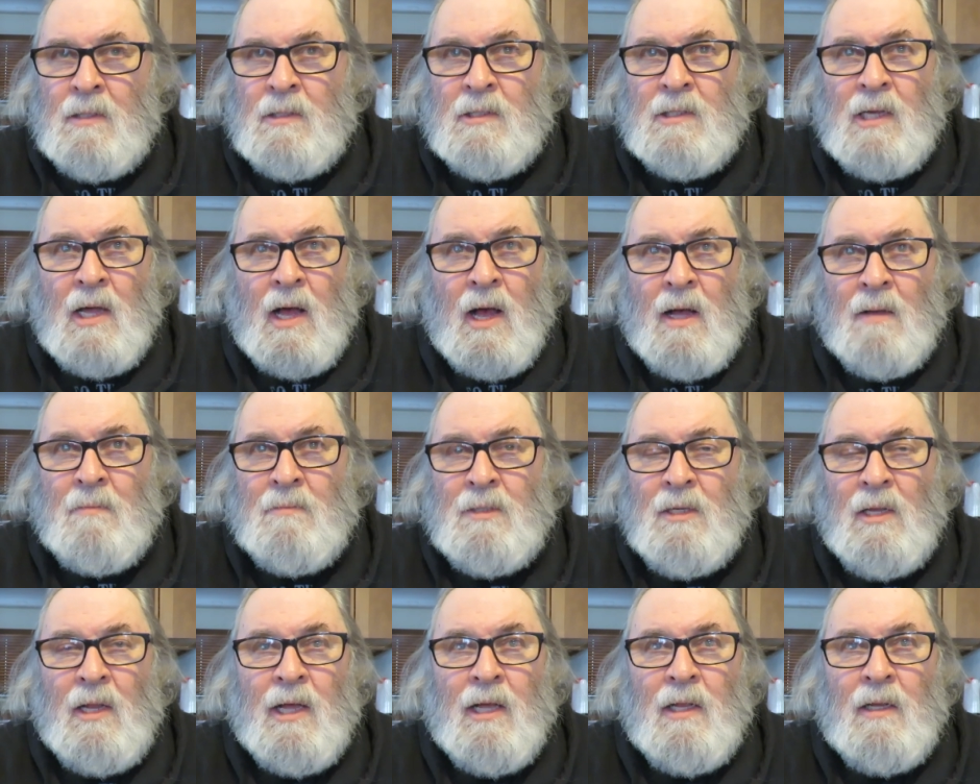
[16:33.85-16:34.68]
the
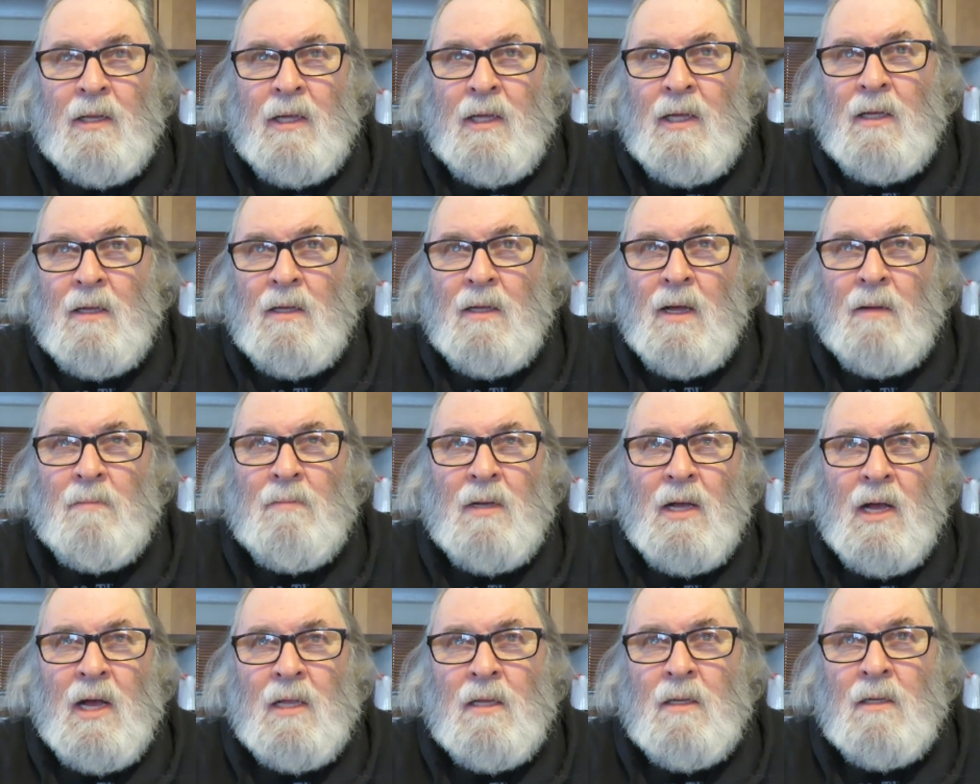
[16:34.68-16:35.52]
Psalms lately. I'm
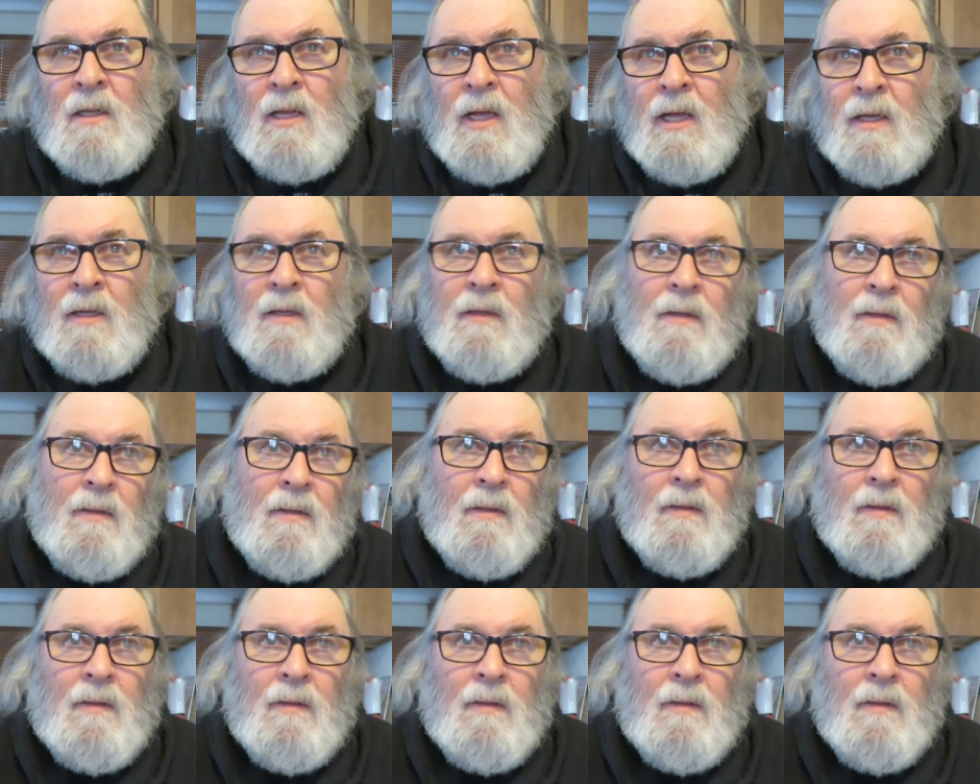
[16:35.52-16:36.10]
kind of like